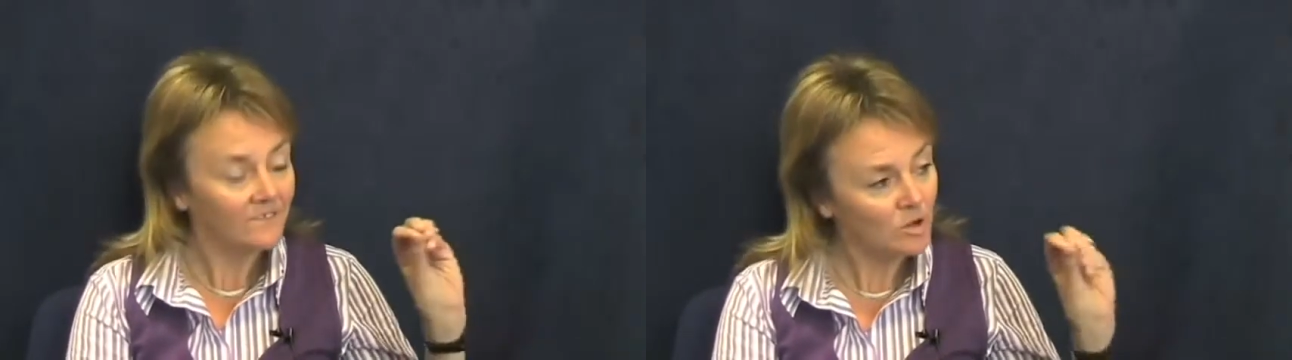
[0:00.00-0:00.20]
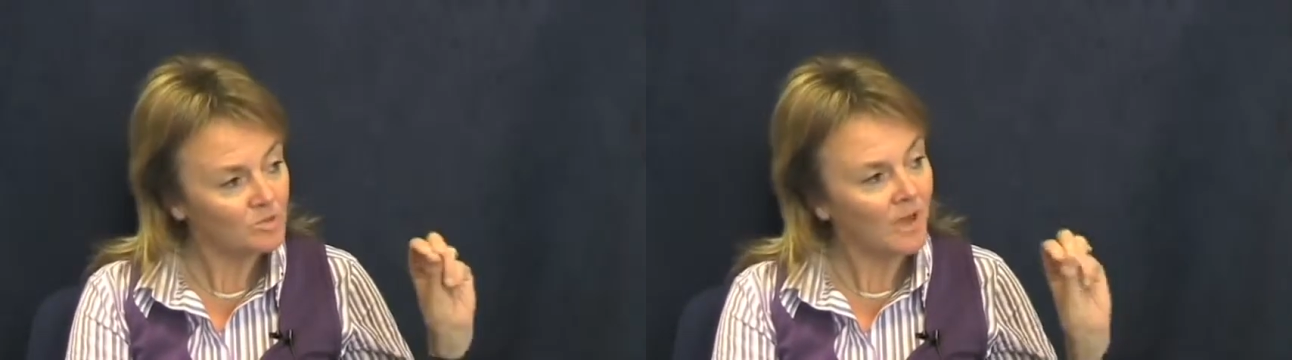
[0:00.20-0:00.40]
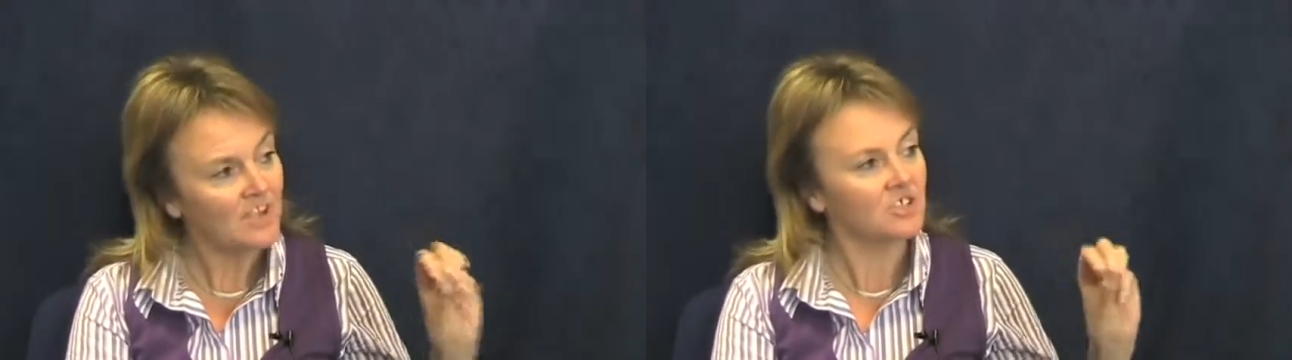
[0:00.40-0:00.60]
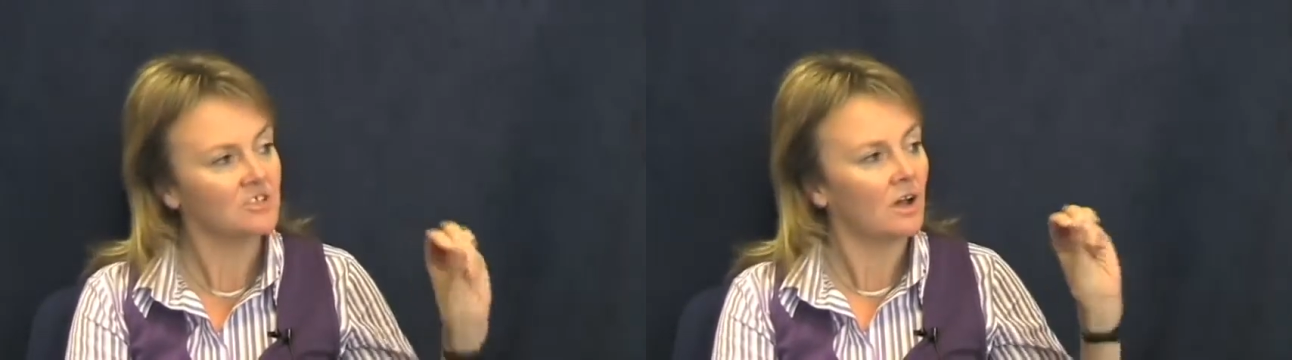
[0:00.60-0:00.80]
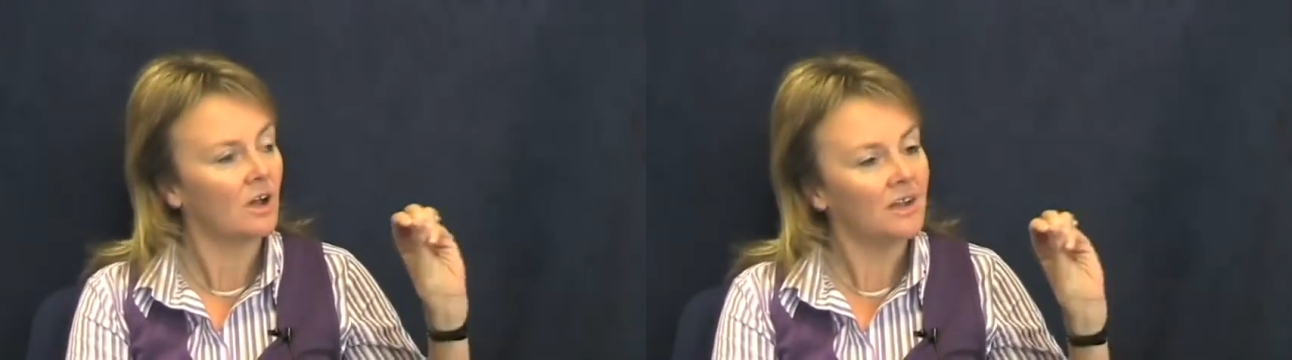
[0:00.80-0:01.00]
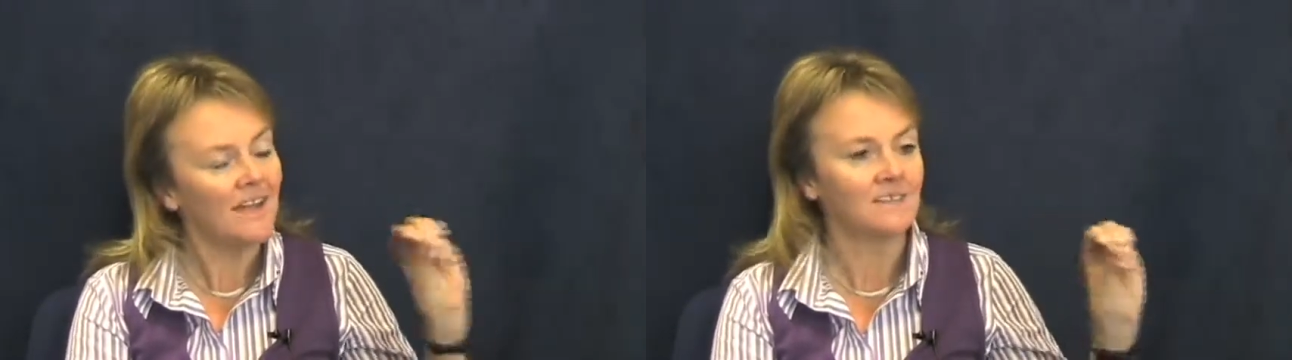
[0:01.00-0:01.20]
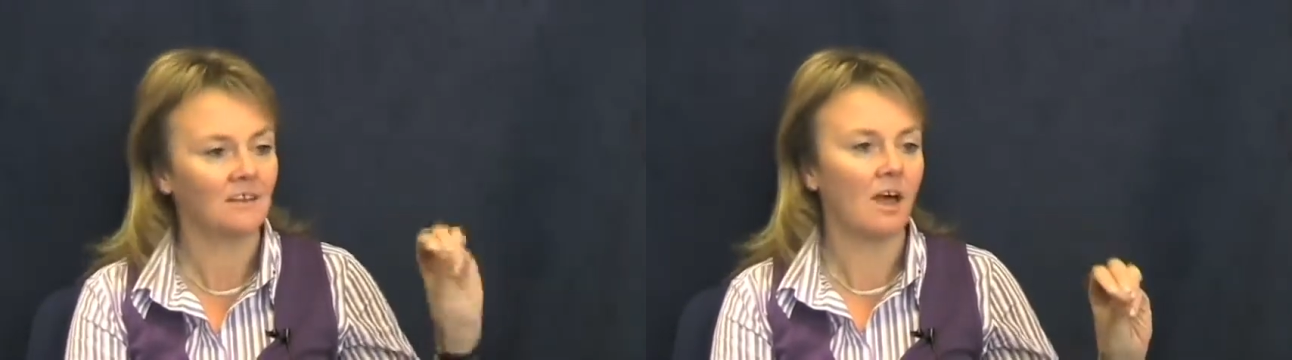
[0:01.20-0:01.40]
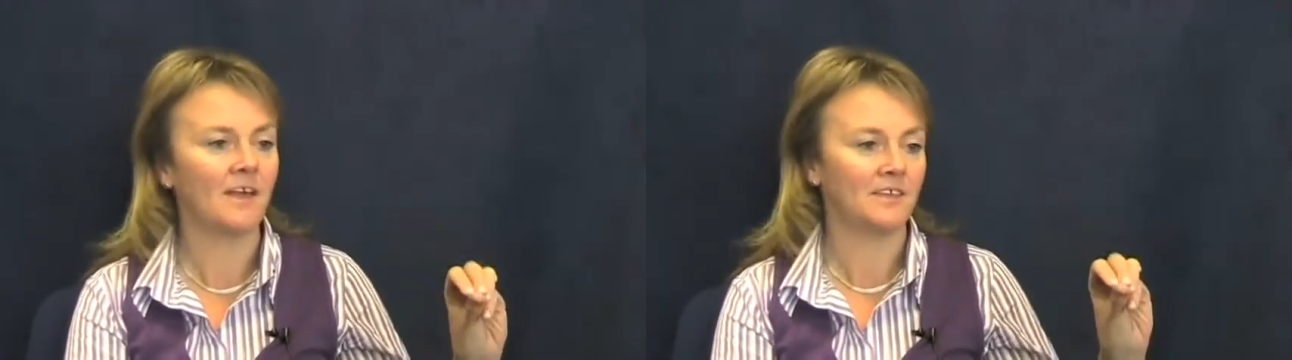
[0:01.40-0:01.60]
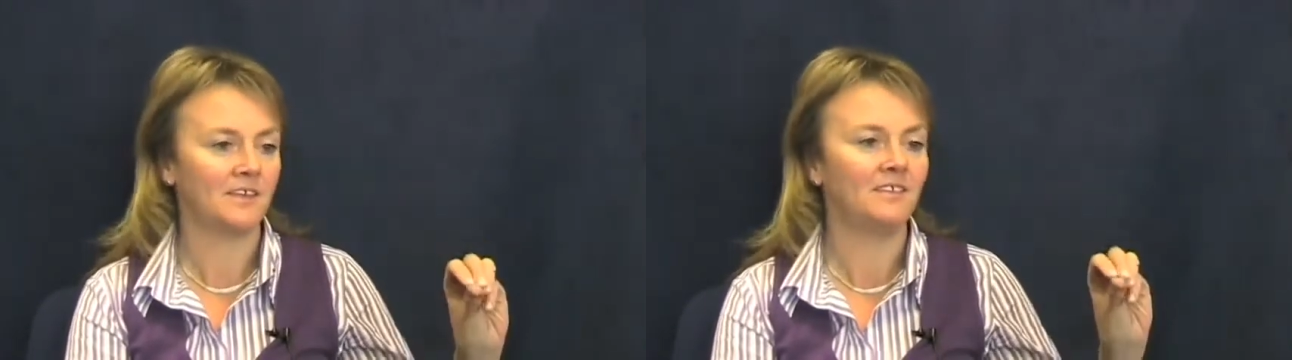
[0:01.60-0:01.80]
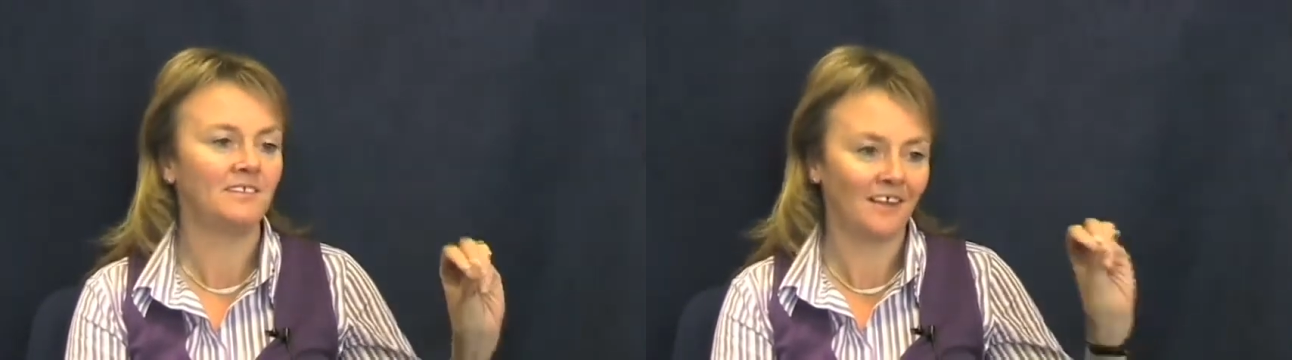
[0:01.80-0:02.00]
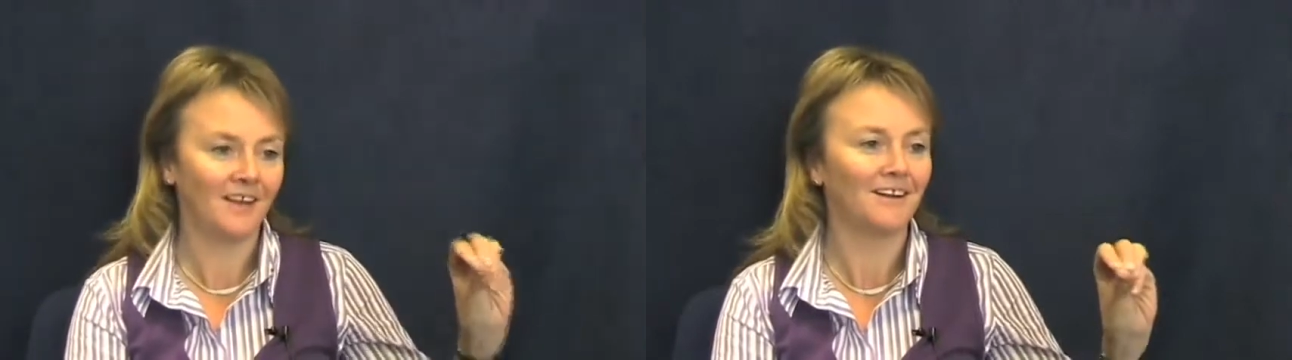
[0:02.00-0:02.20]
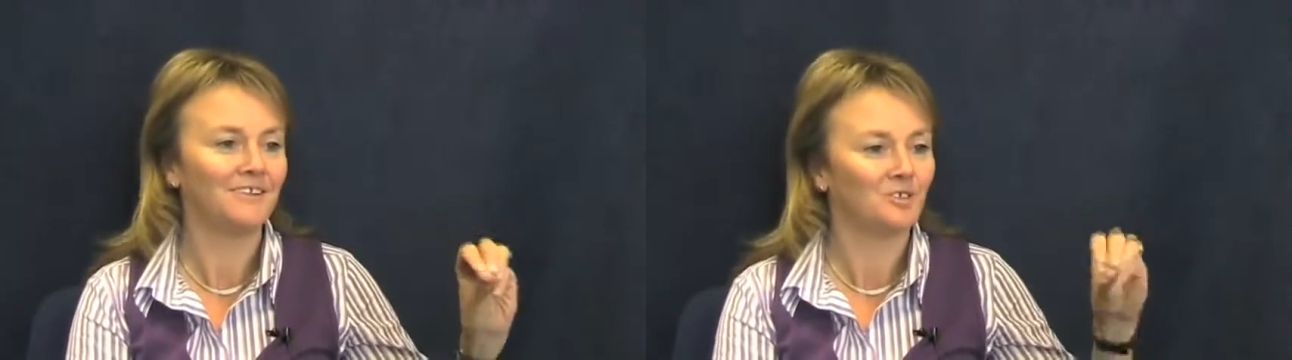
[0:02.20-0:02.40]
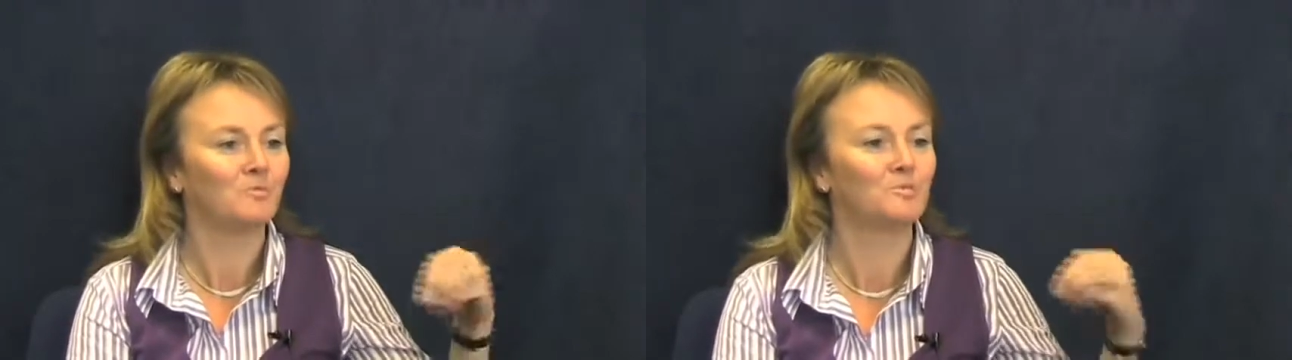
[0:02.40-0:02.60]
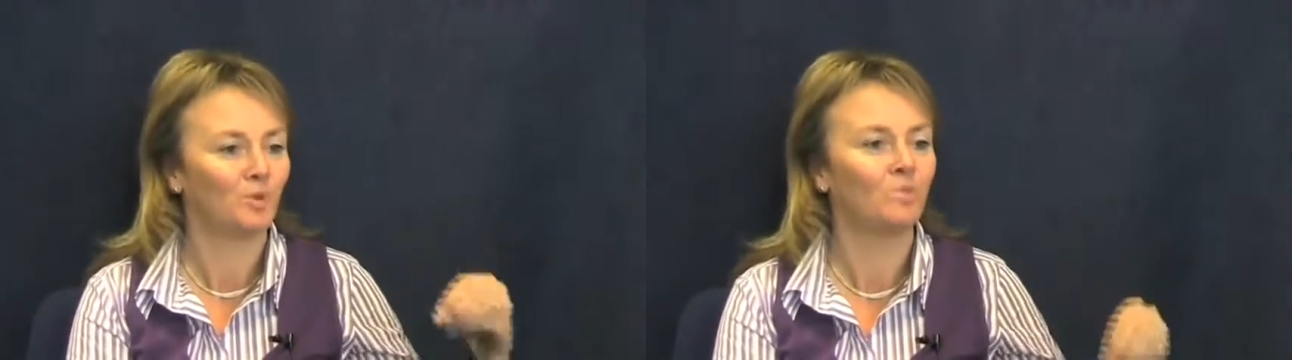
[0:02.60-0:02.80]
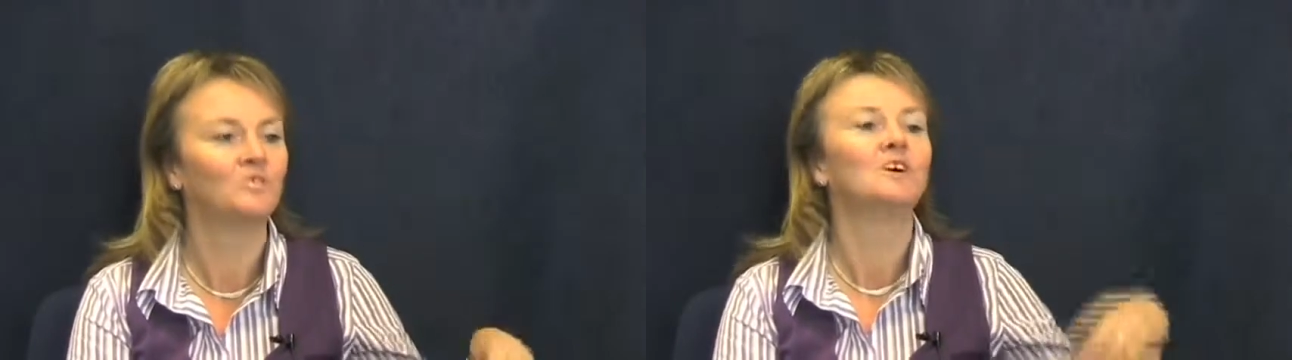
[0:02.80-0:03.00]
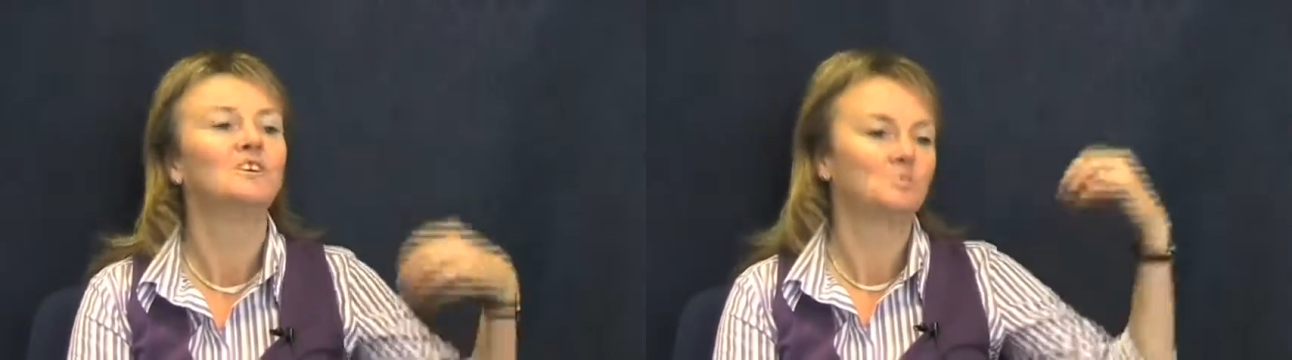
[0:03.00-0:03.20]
those patients are less likely to respond